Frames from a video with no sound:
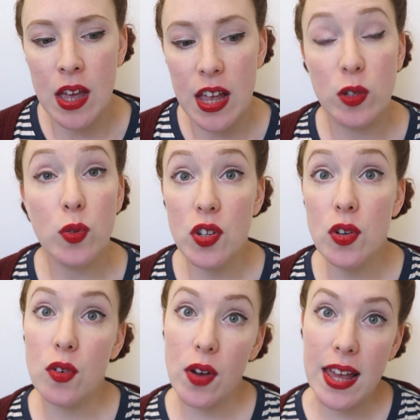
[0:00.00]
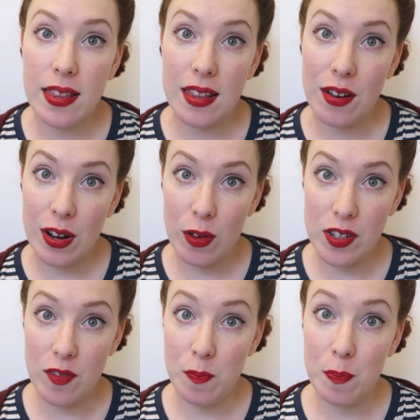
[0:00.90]
It's also great that there are
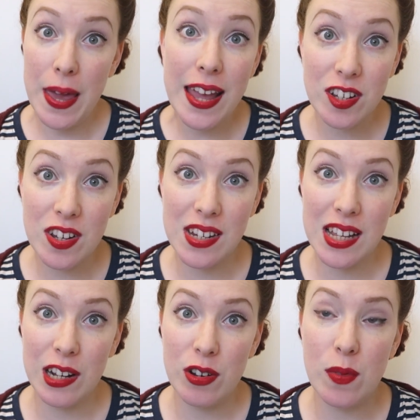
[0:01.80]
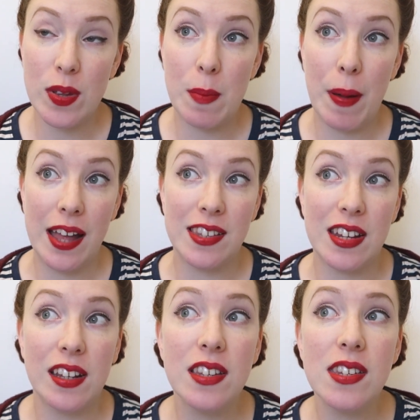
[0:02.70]
lots of pictures included with the
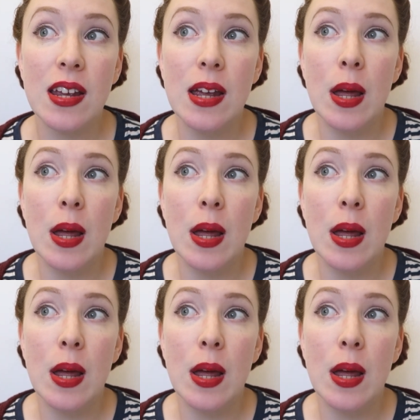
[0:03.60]
patterns,